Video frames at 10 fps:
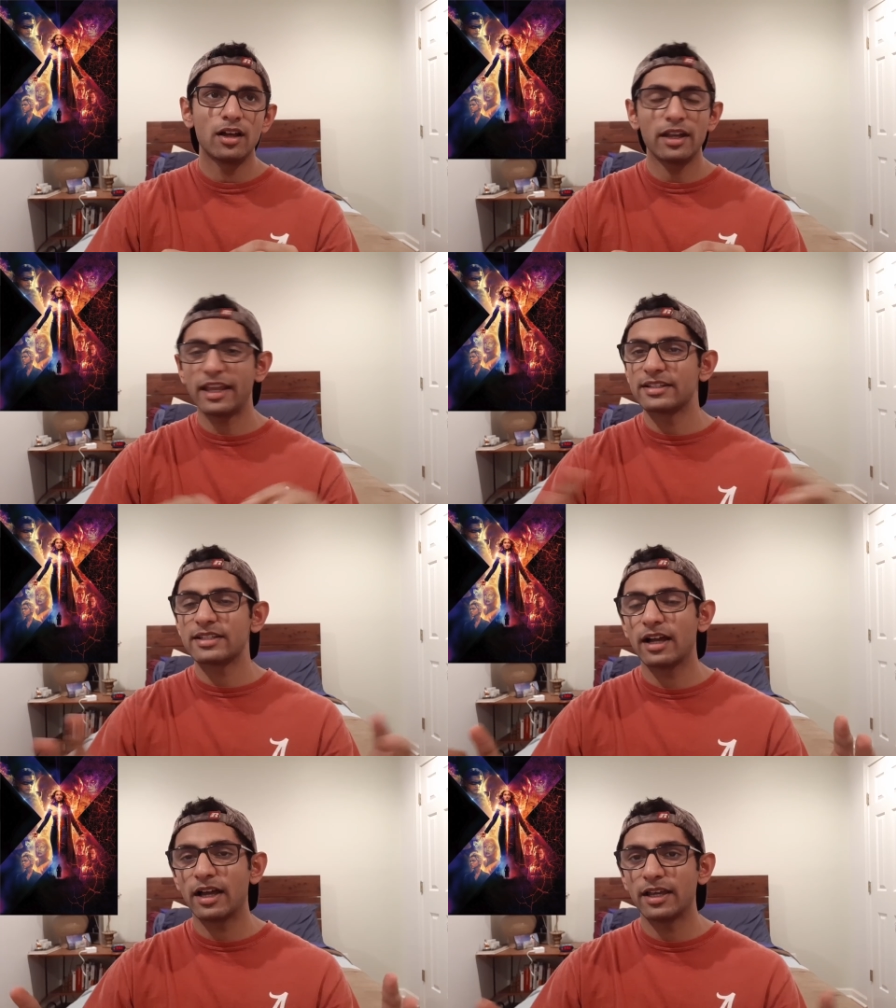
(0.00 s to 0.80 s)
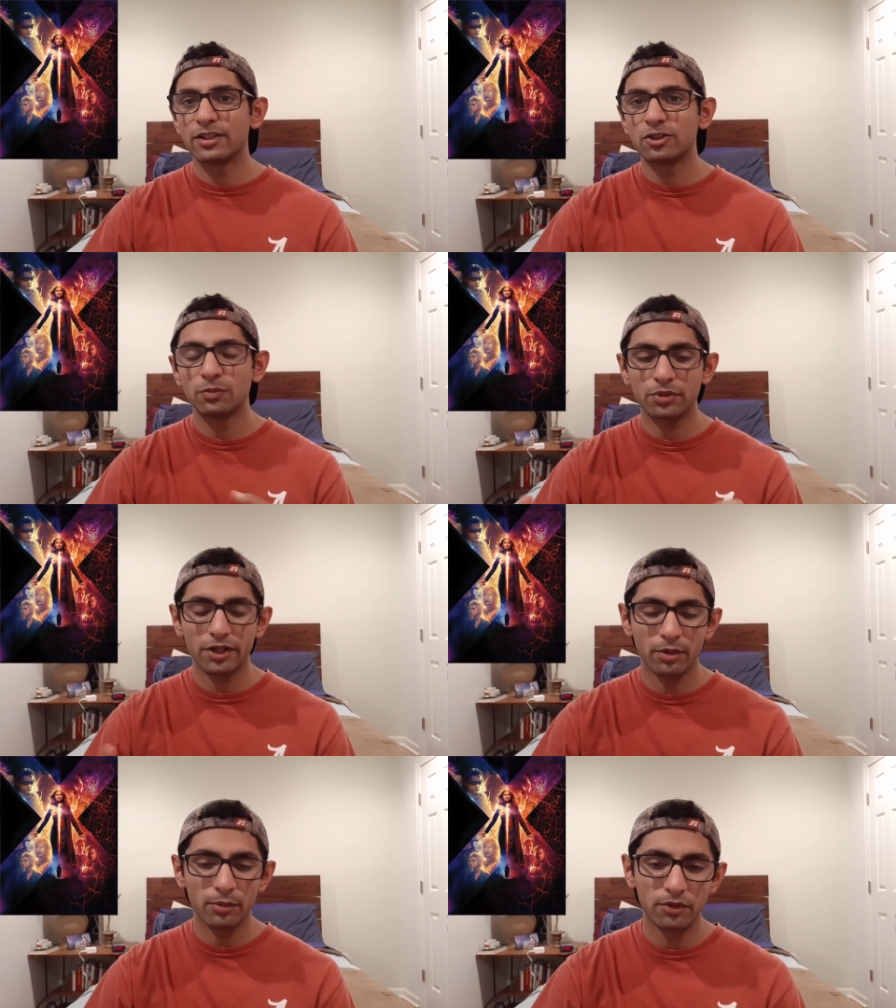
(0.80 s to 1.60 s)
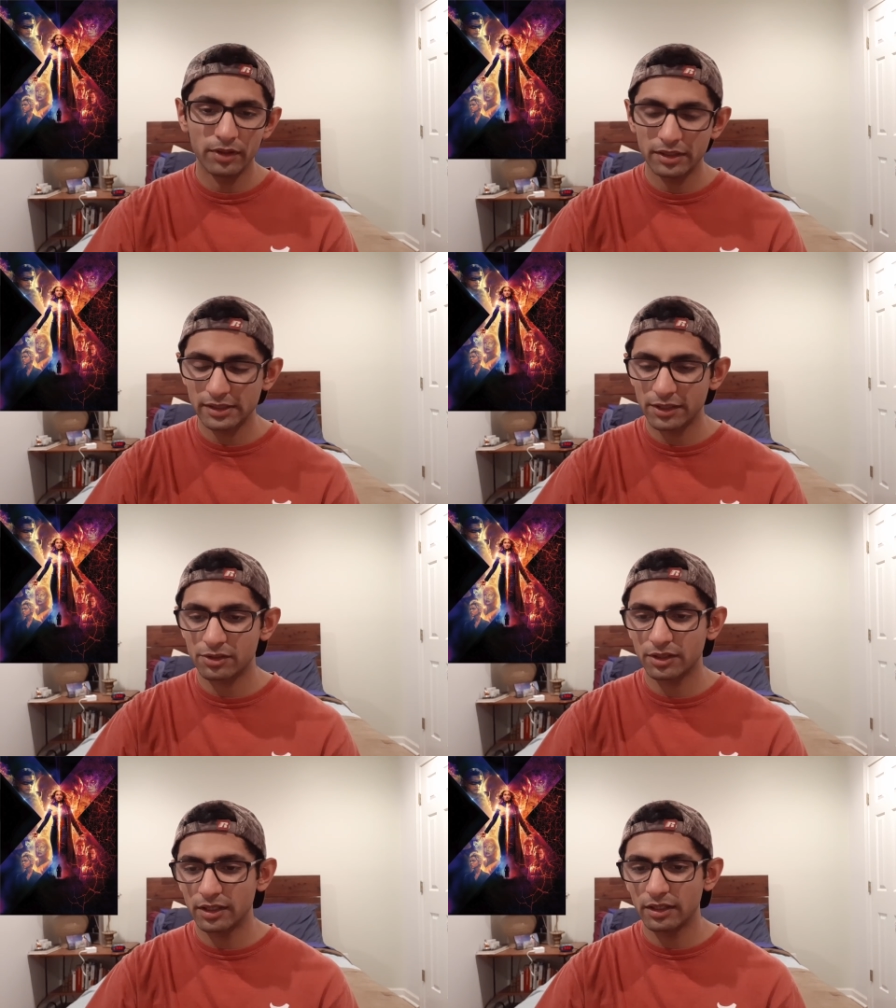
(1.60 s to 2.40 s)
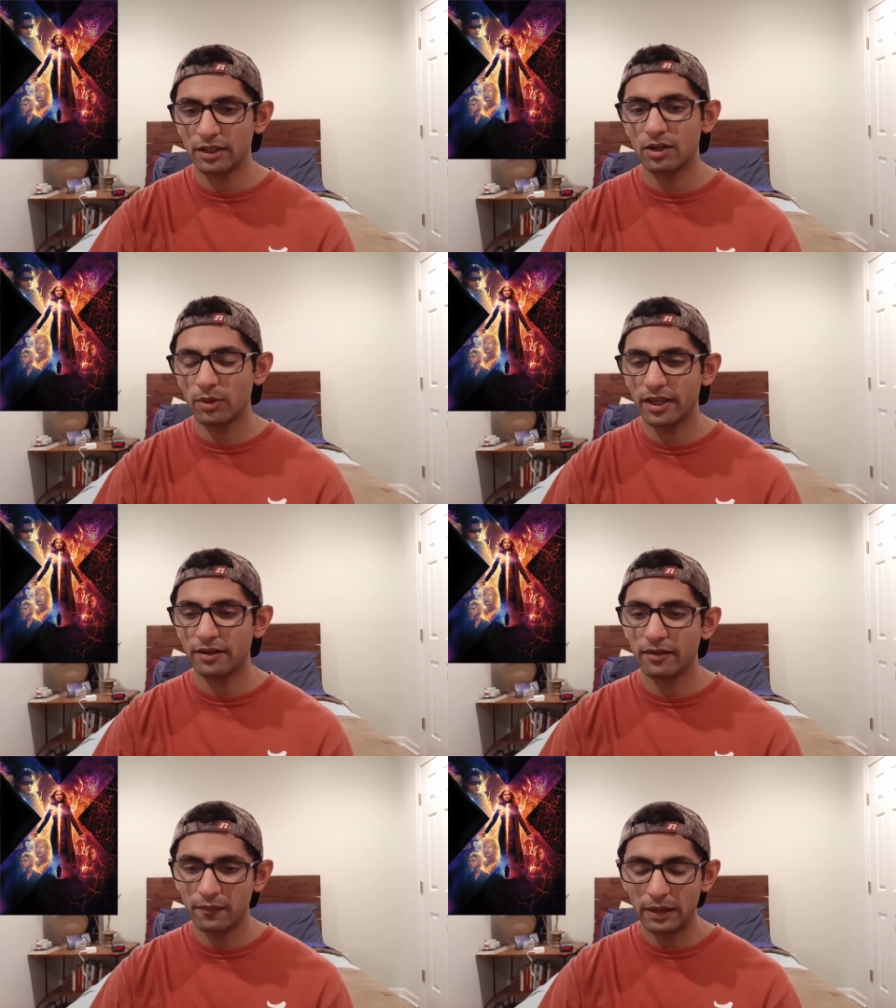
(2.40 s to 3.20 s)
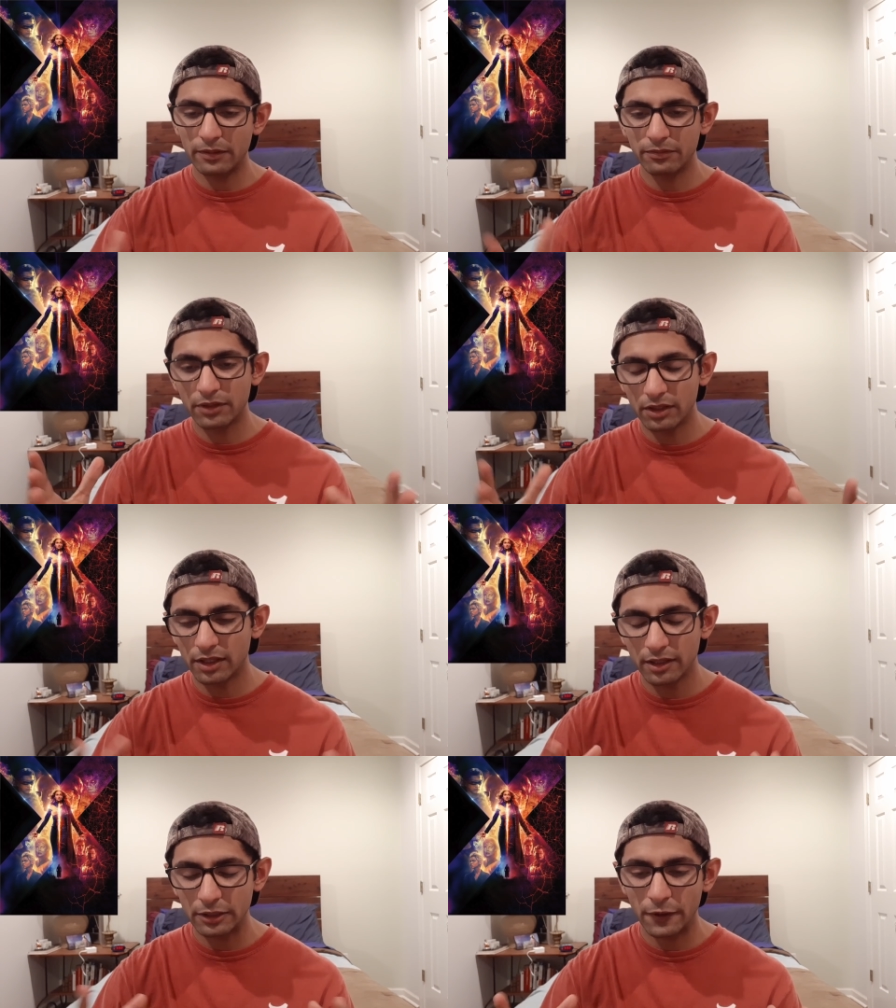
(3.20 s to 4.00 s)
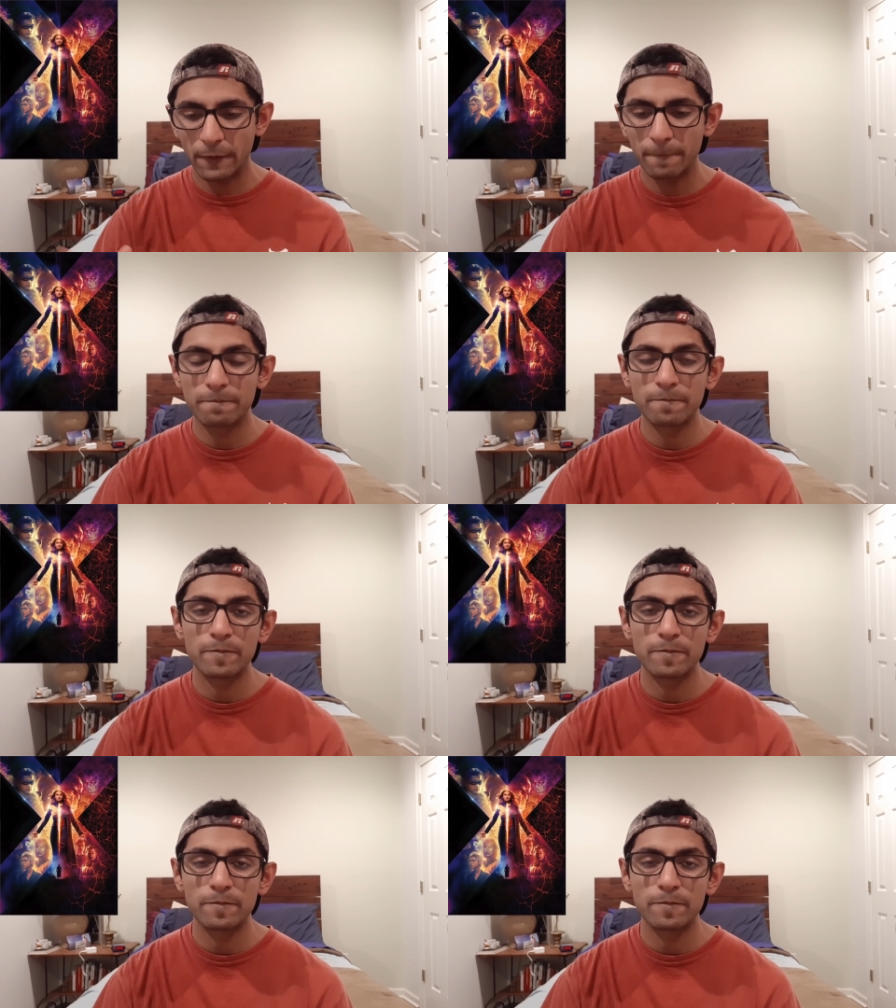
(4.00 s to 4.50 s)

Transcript: an anti superhero movie essentially in a way about a villain, you know,